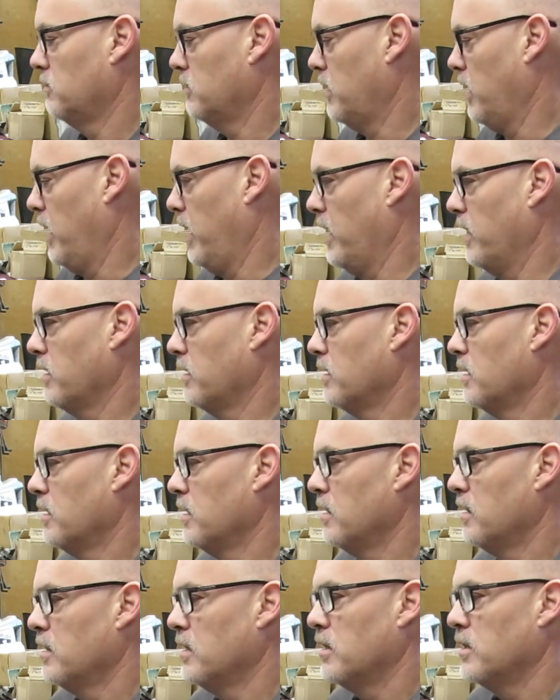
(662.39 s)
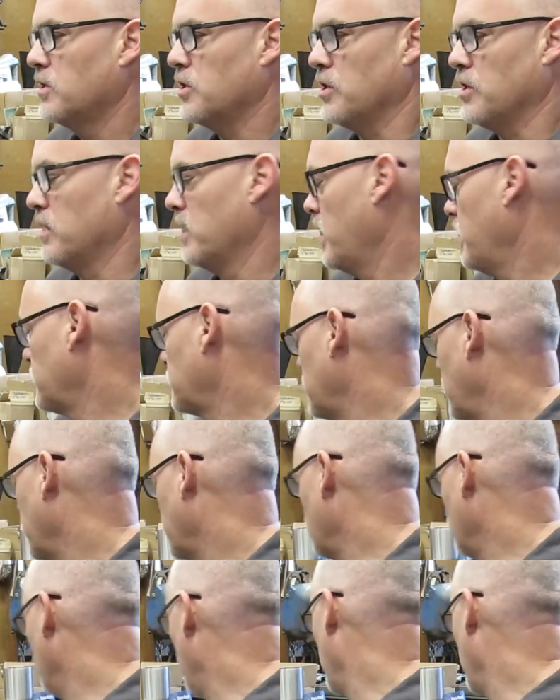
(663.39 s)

Okay, so you got to take your